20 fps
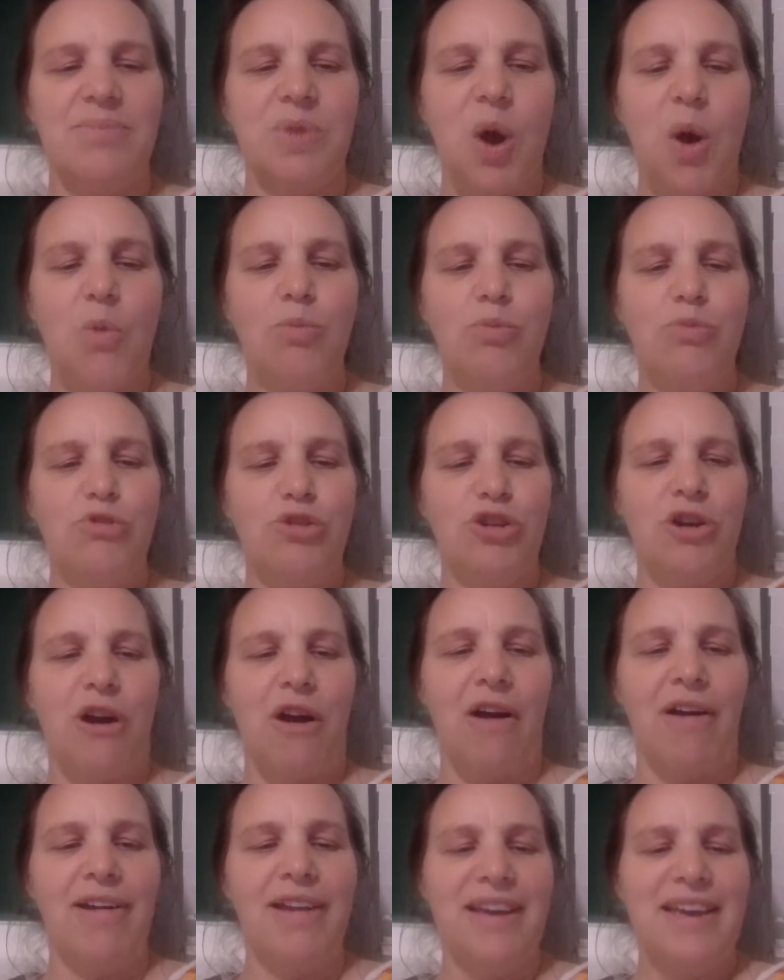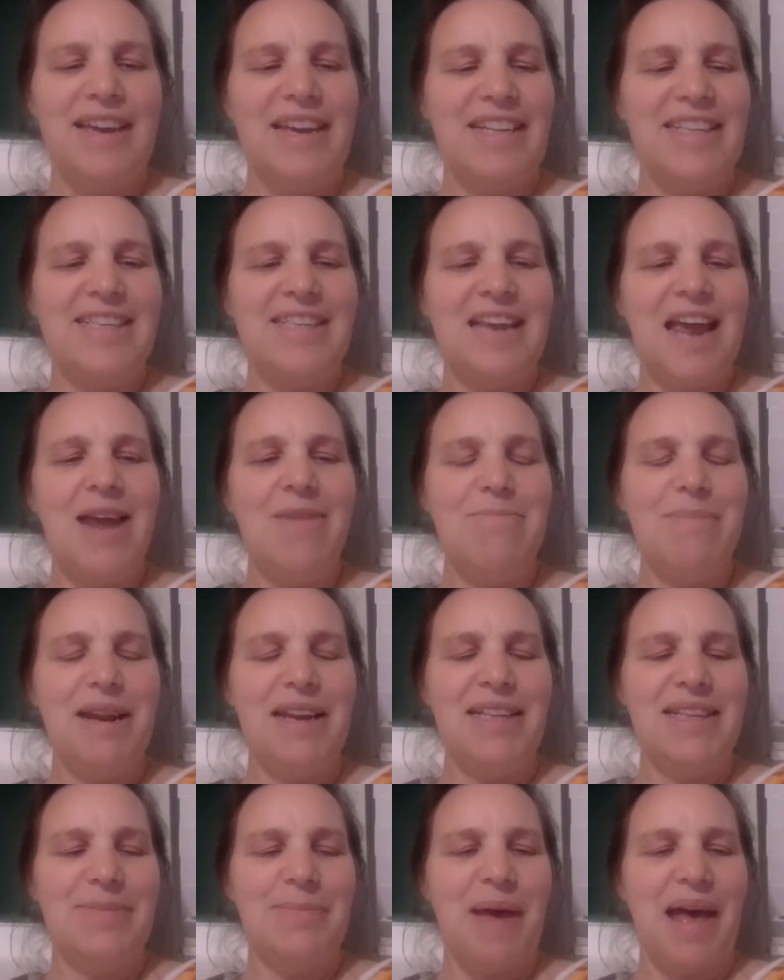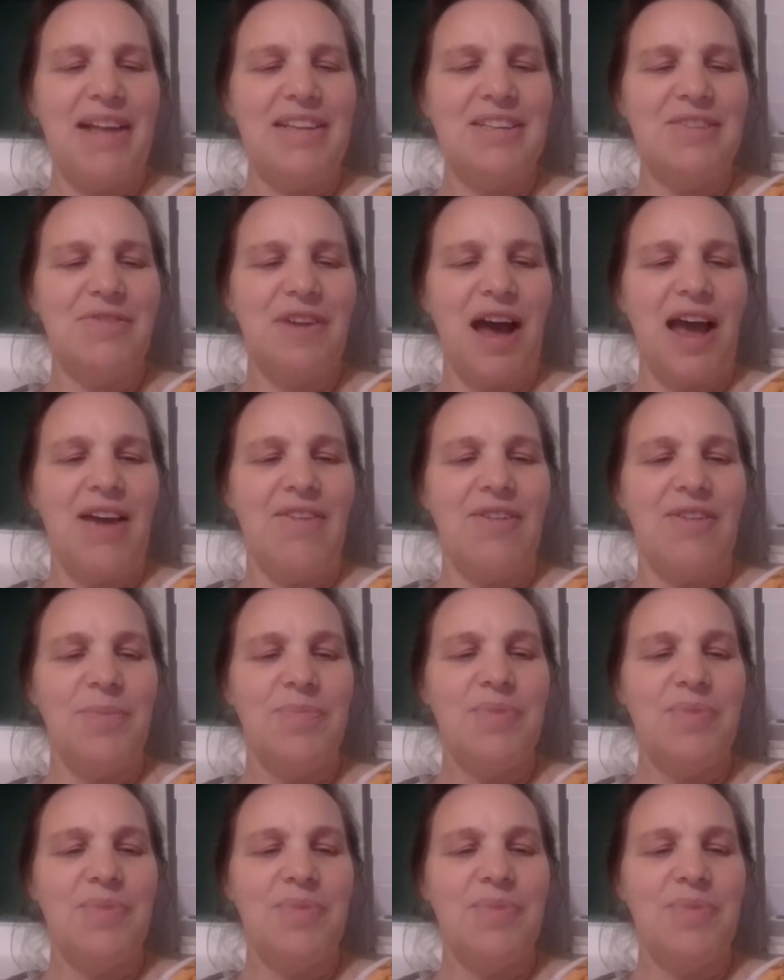"Oh, pshaw, it's 10 minutes past 5.